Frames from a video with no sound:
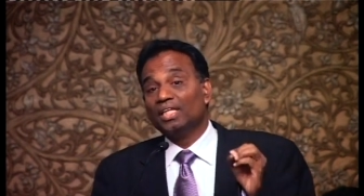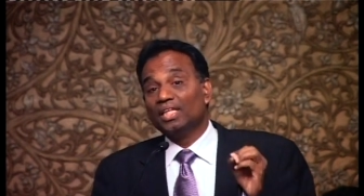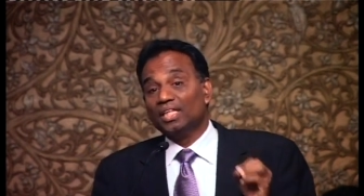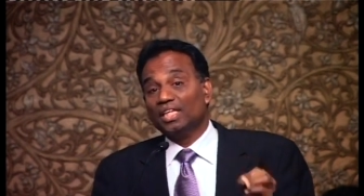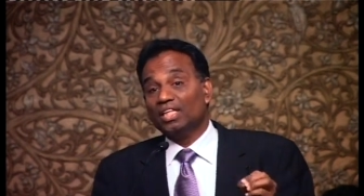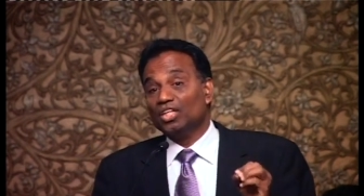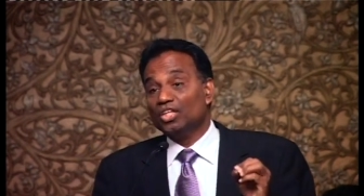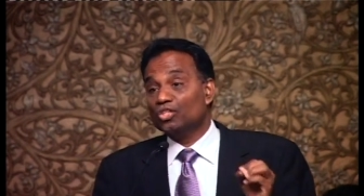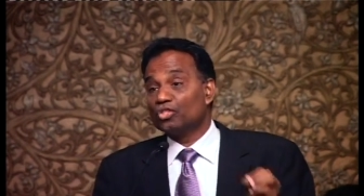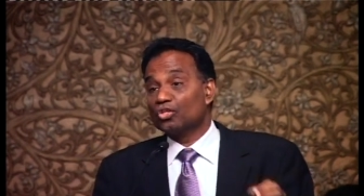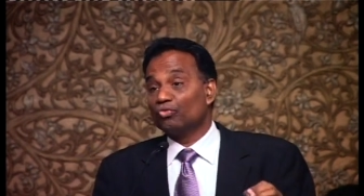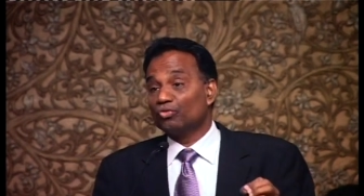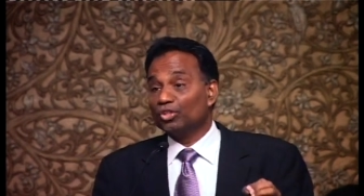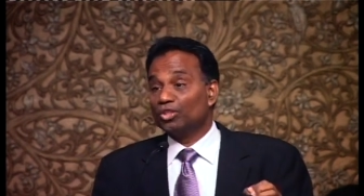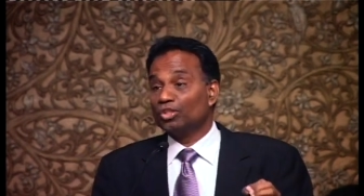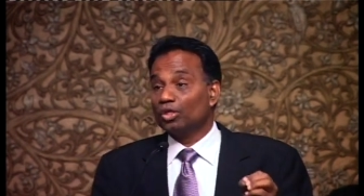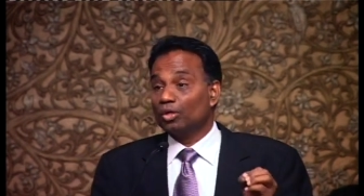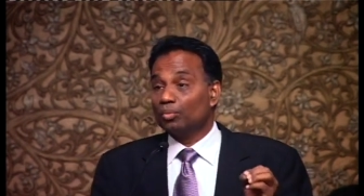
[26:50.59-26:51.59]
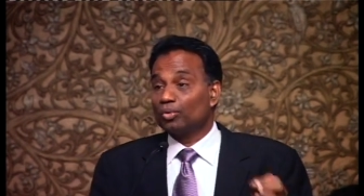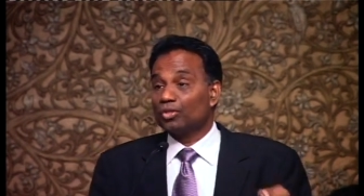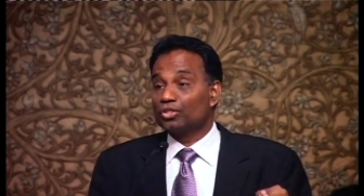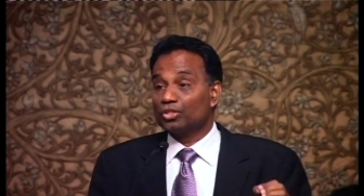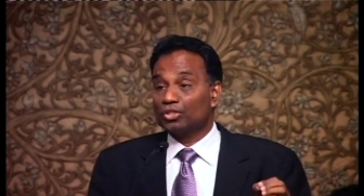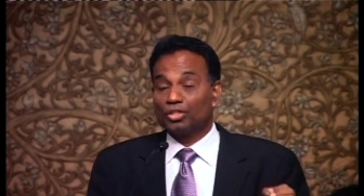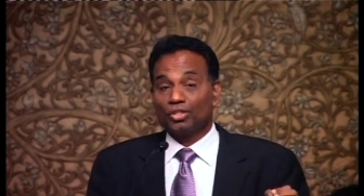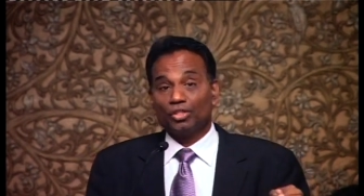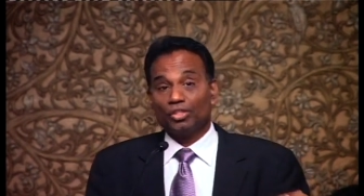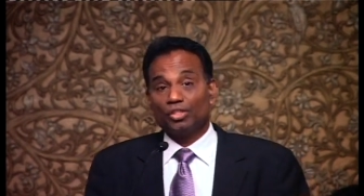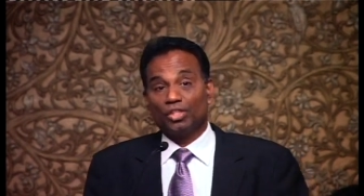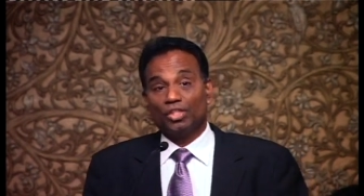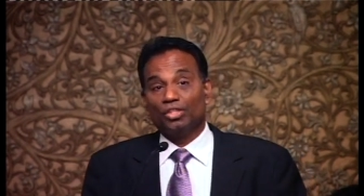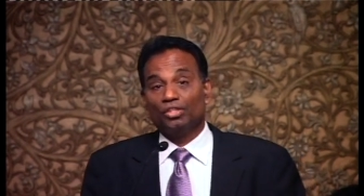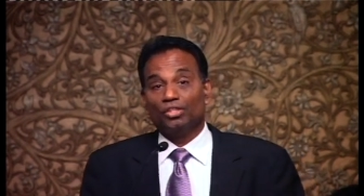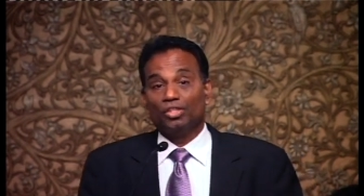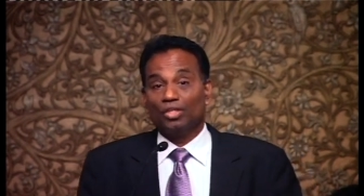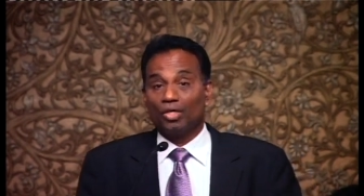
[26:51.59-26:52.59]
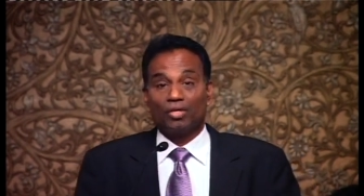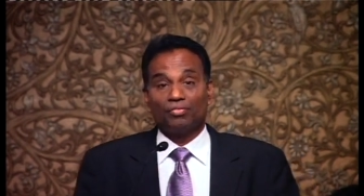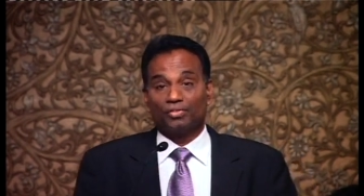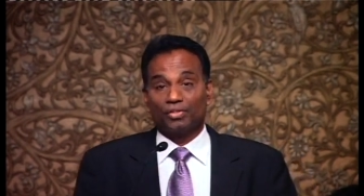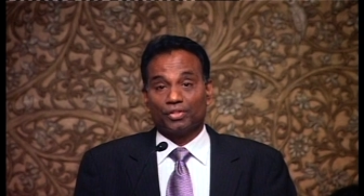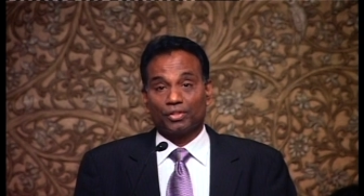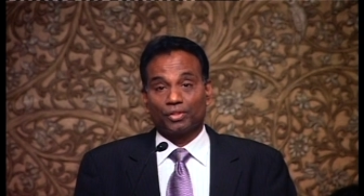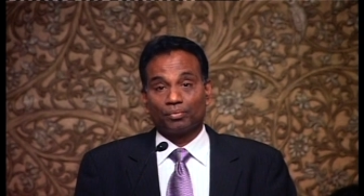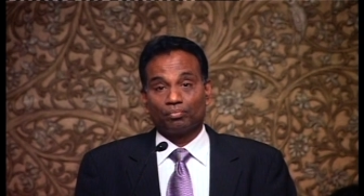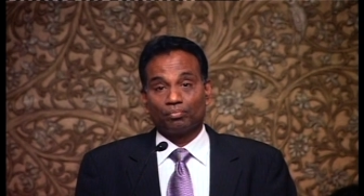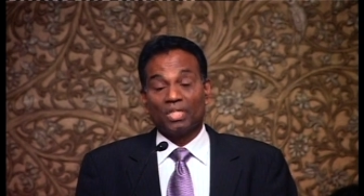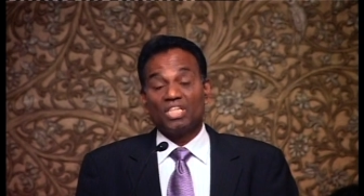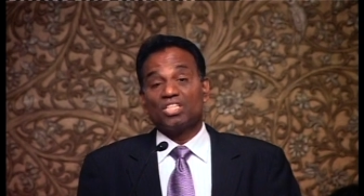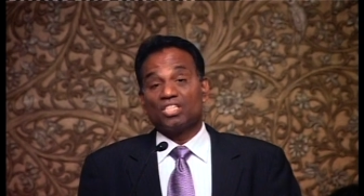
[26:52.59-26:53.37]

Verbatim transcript: in his official position in the office.